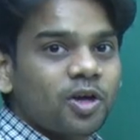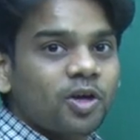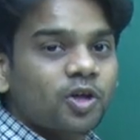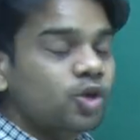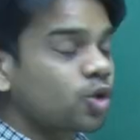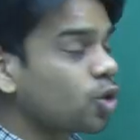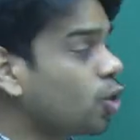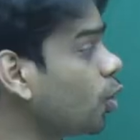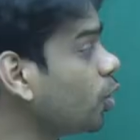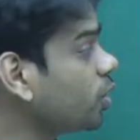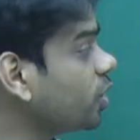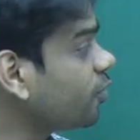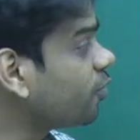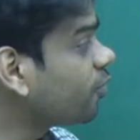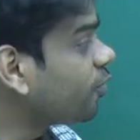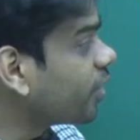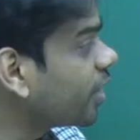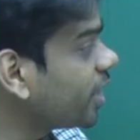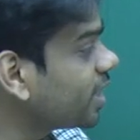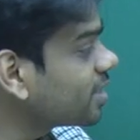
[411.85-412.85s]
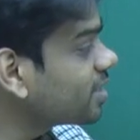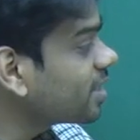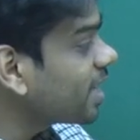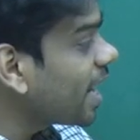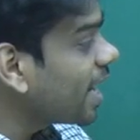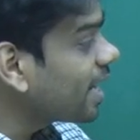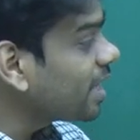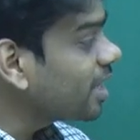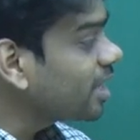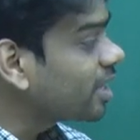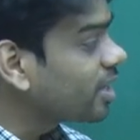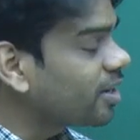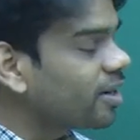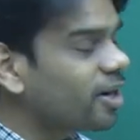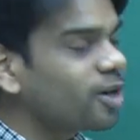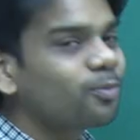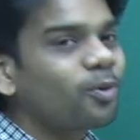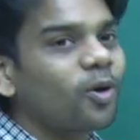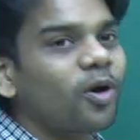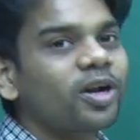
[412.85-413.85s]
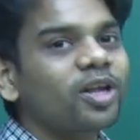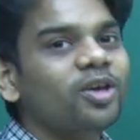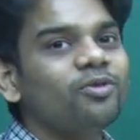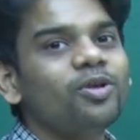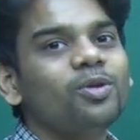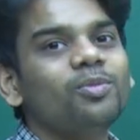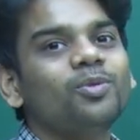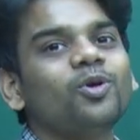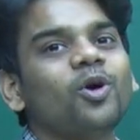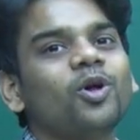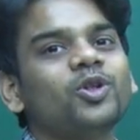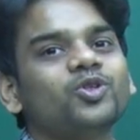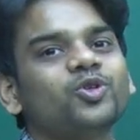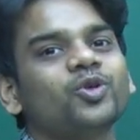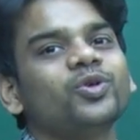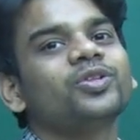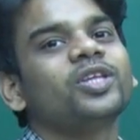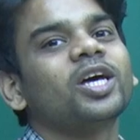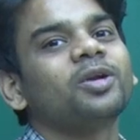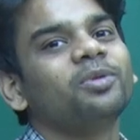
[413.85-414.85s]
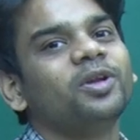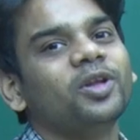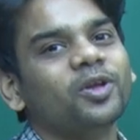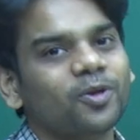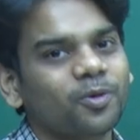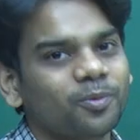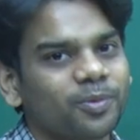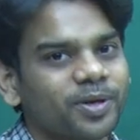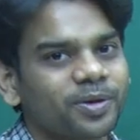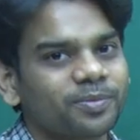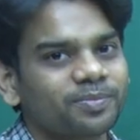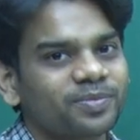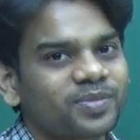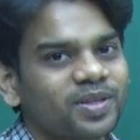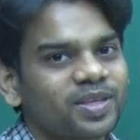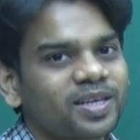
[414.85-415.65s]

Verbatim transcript: so the first and third body will be also in thermal equilibrium.